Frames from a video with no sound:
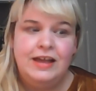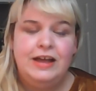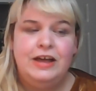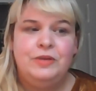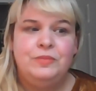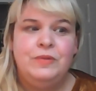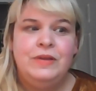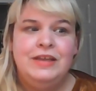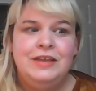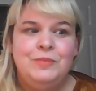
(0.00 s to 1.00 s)

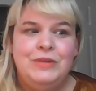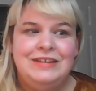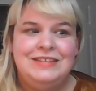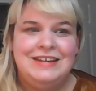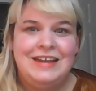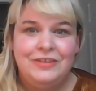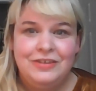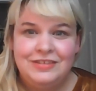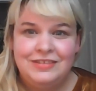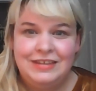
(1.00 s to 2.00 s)
But it's another
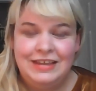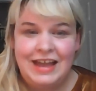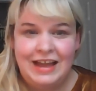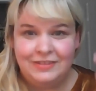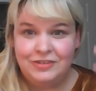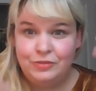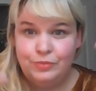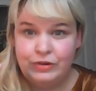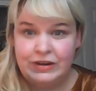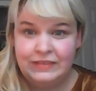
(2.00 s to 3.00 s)
to see actors
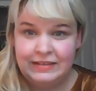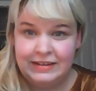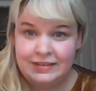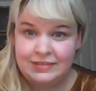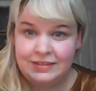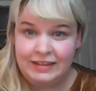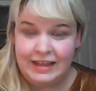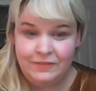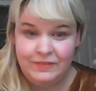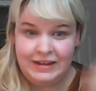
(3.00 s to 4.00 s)
bring the text to
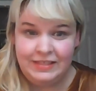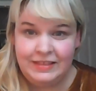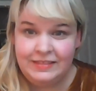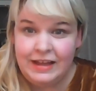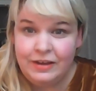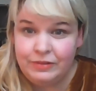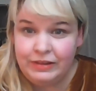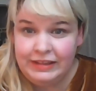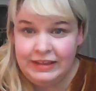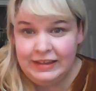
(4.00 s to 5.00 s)
life. And I think that
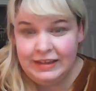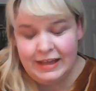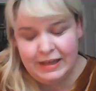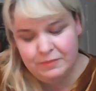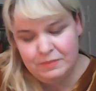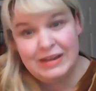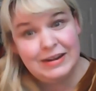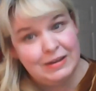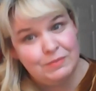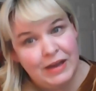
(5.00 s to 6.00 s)
really made
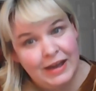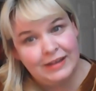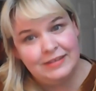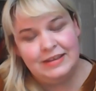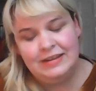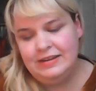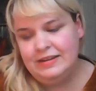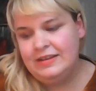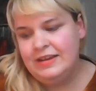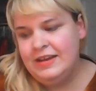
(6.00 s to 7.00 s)
an impact.
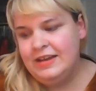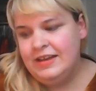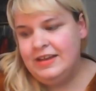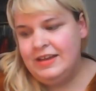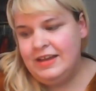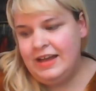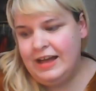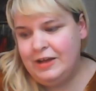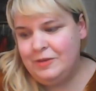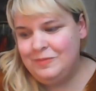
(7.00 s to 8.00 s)
And
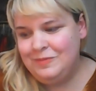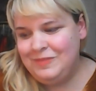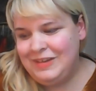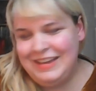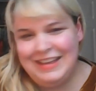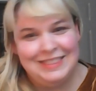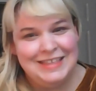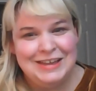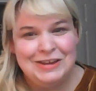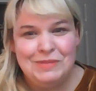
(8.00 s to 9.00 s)
again,
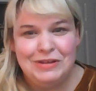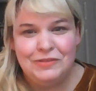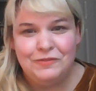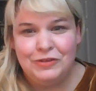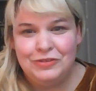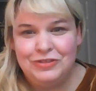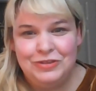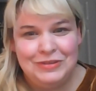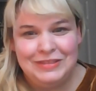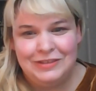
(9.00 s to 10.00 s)
thinking about
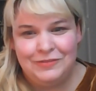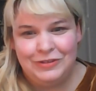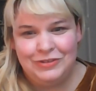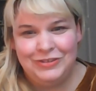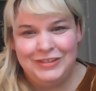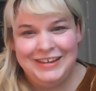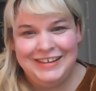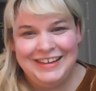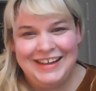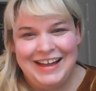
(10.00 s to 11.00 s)
doing this virtually,
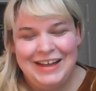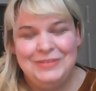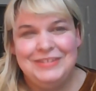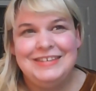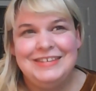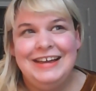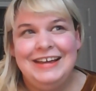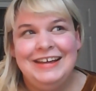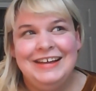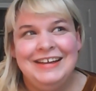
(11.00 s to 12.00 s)
like I would
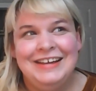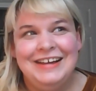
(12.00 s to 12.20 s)
say,